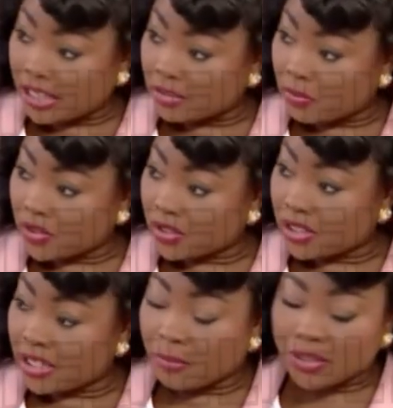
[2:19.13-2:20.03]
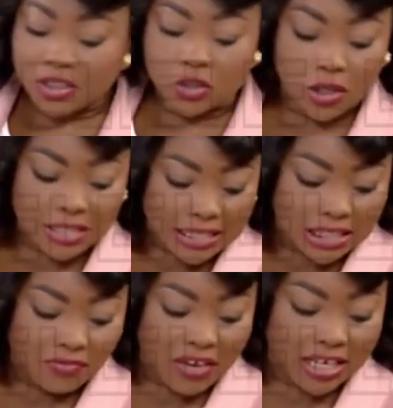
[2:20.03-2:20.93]
that's the person in the embassy, is not
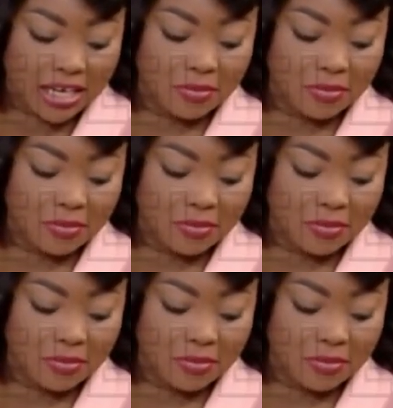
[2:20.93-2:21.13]
satisfied